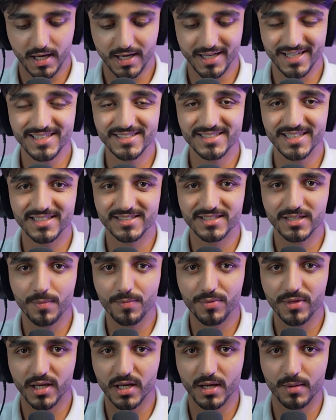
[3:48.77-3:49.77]
And he said
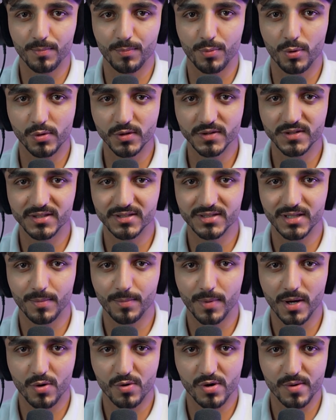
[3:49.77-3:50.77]
something important
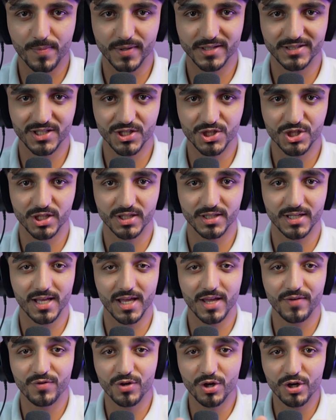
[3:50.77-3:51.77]
about repetition,
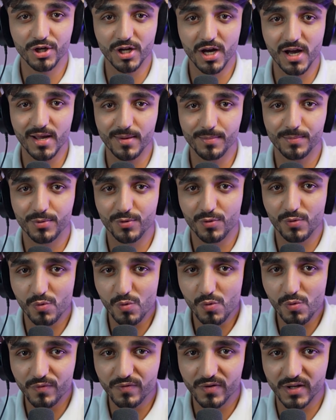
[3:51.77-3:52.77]
that if you're not
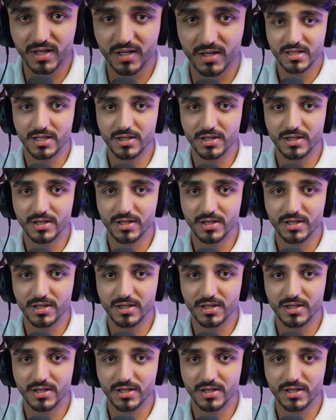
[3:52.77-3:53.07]
improving,